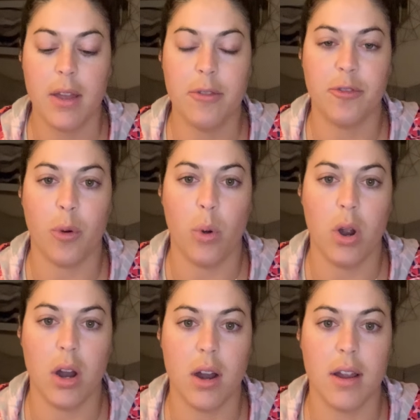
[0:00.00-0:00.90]

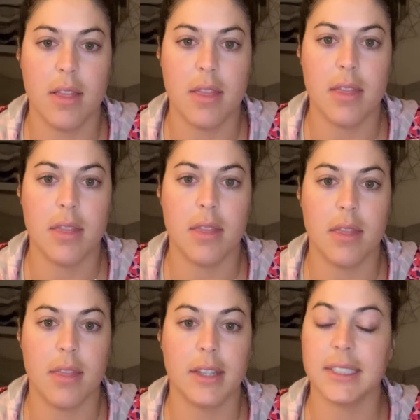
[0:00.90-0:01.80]
For
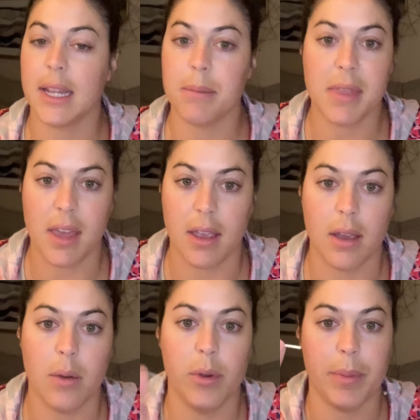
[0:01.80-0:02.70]
the same
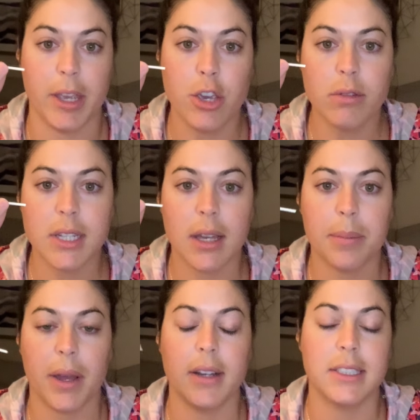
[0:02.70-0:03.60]
thing with my
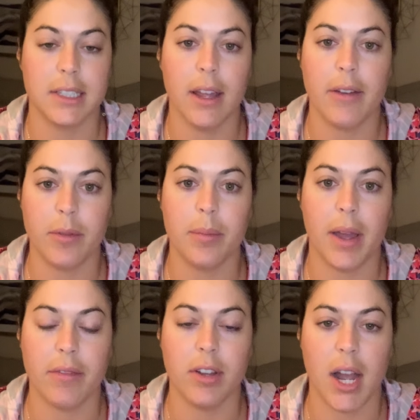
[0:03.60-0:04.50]
Q-tip, I'd still have them
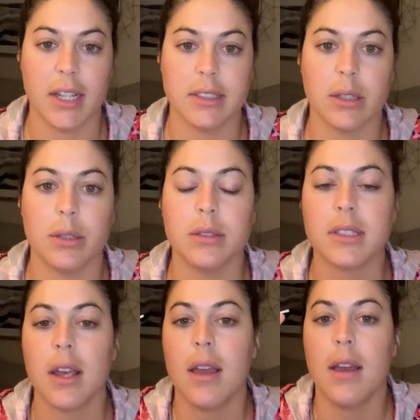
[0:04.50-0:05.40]
have their eyes
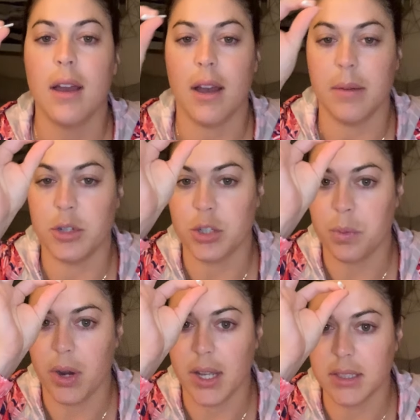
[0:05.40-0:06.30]
closed,
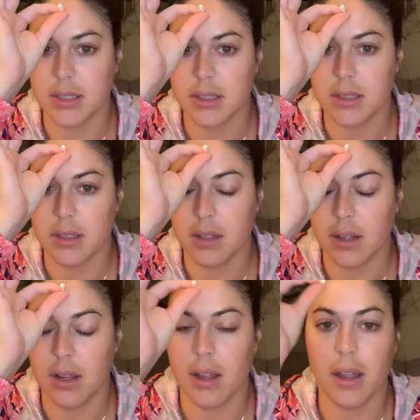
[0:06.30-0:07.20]
just press,
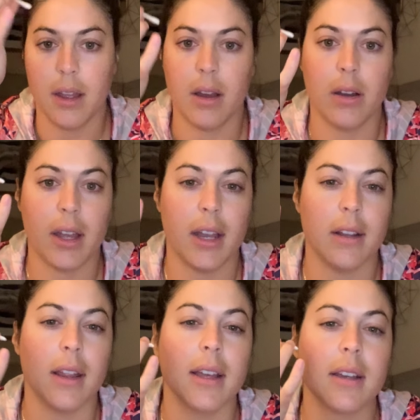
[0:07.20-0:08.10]
kind
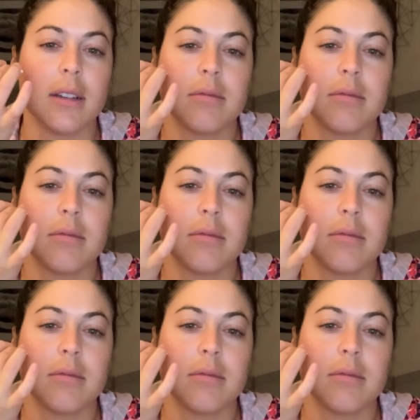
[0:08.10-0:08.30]
of like